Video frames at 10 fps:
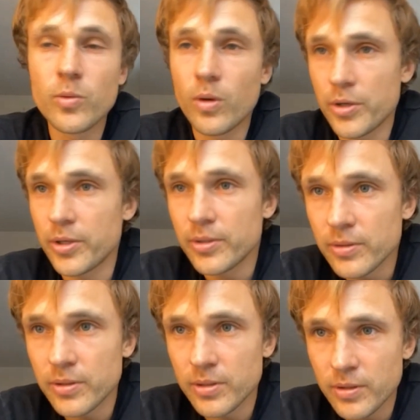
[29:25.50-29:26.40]
honor,
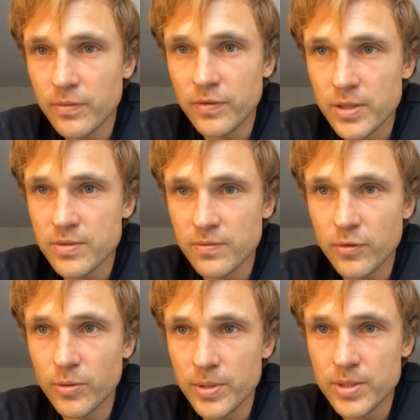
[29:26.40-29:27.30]
you know, first and
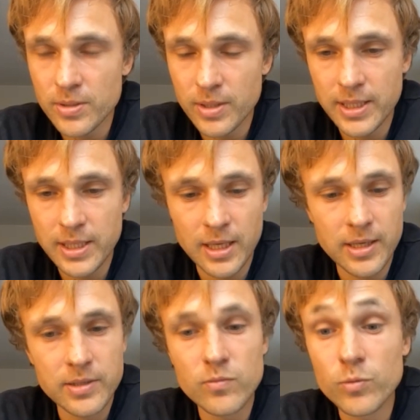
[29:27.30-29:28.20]
foremost. So
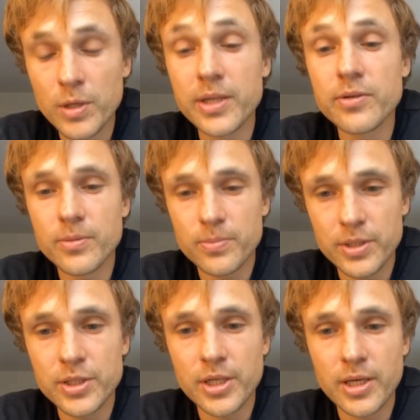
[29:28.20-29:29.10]
I really do
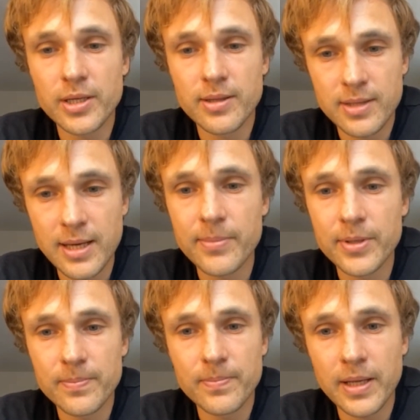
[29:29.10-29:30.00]
appreciate them,
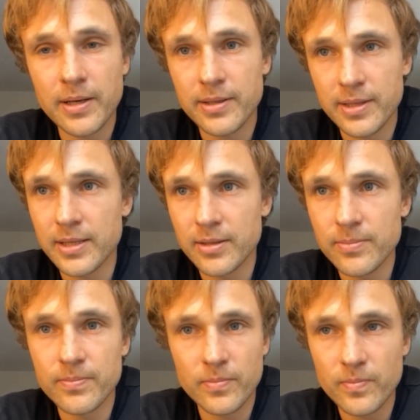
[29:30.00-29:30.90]
and I thank
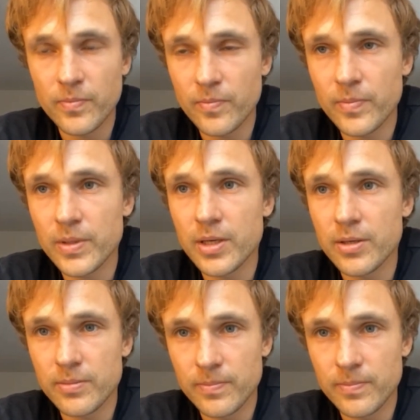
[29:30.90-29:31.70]
them, you know,